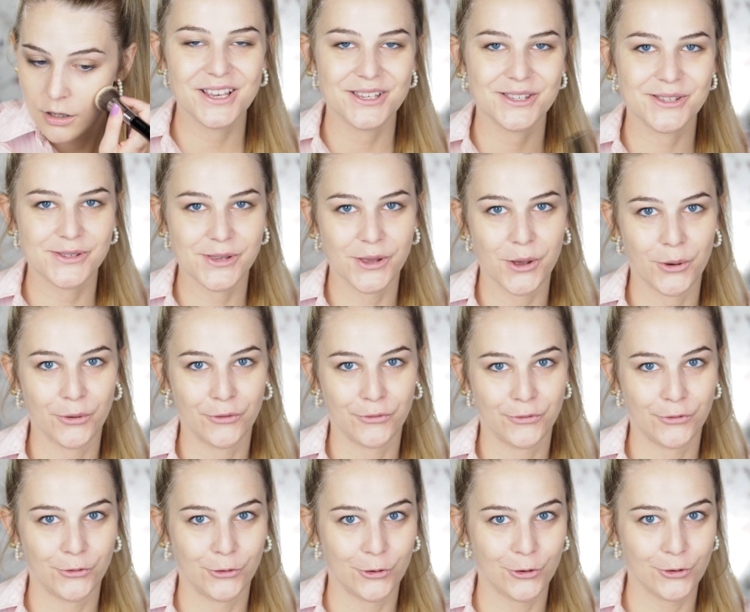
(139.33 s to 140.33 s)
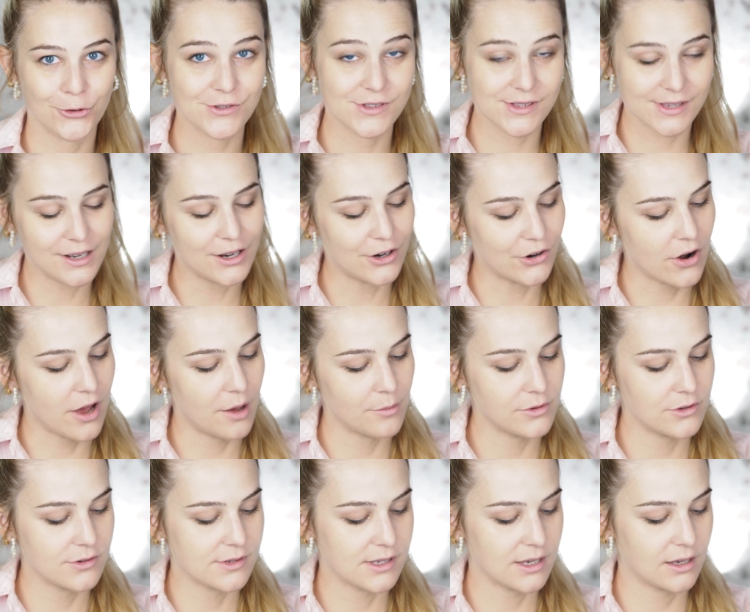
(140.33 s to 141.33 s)
So for concealer I'm
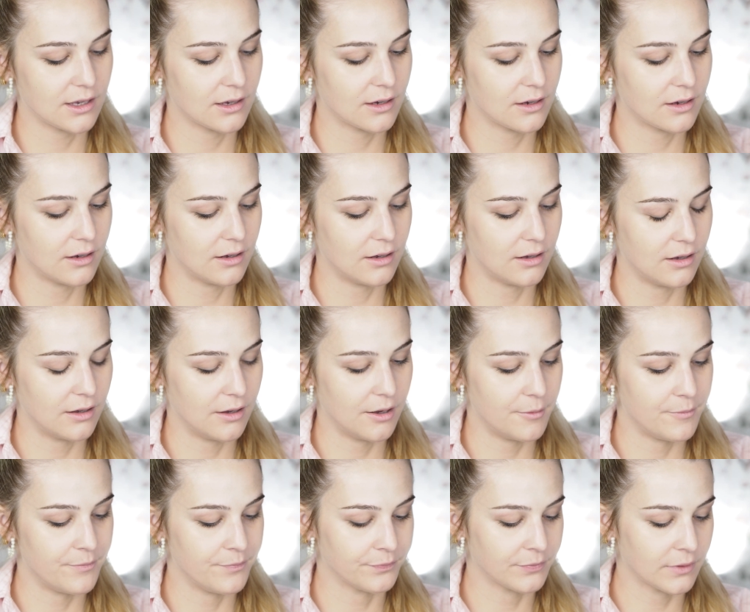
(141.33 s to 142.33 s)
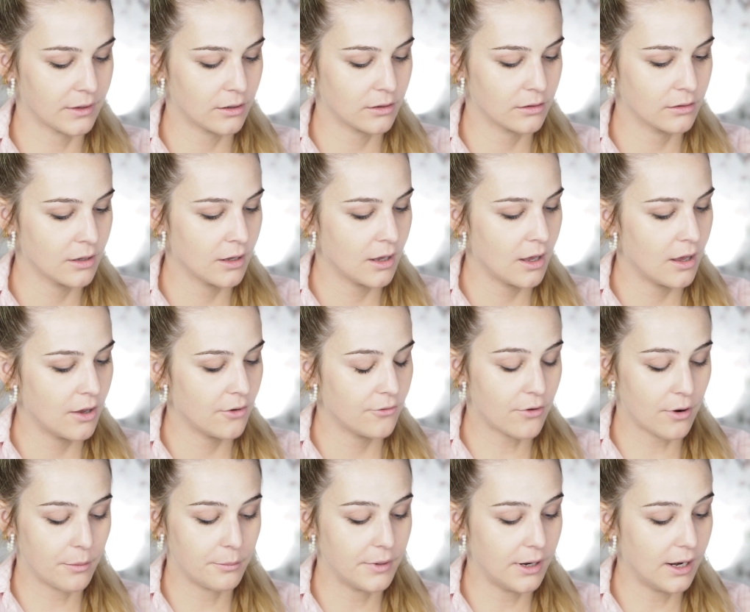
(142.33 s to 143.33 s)
using from
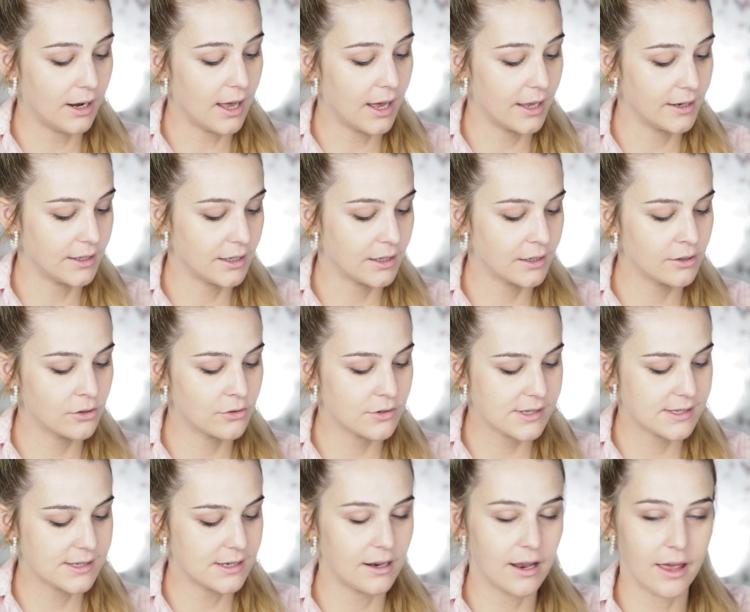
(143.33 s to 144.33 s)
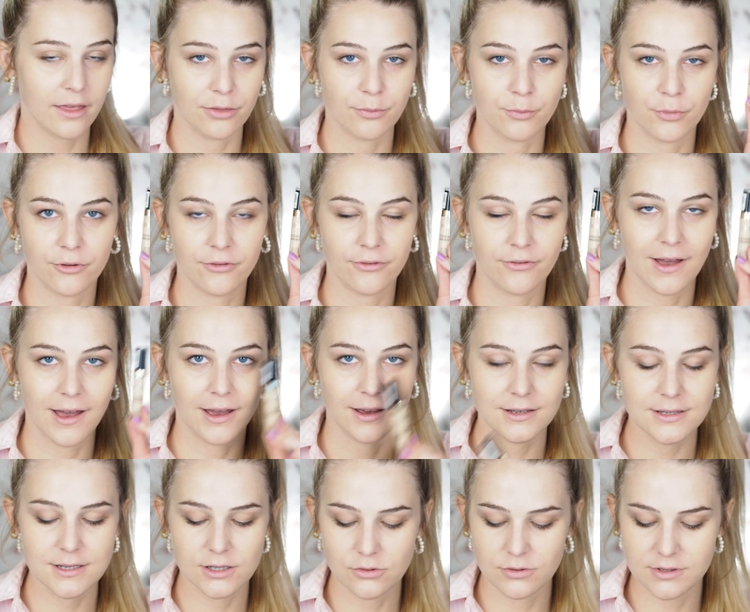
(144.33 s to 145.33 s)
Milani Conceal and
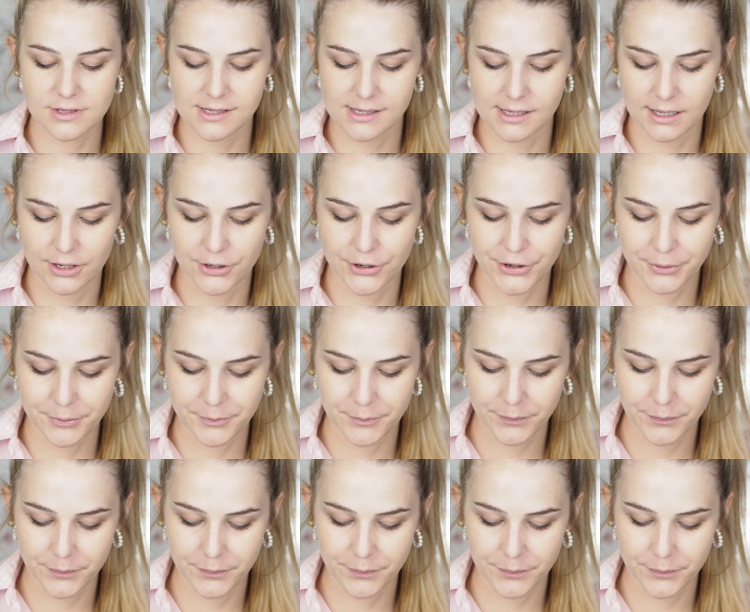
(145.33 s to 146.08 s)
Perfect concealer.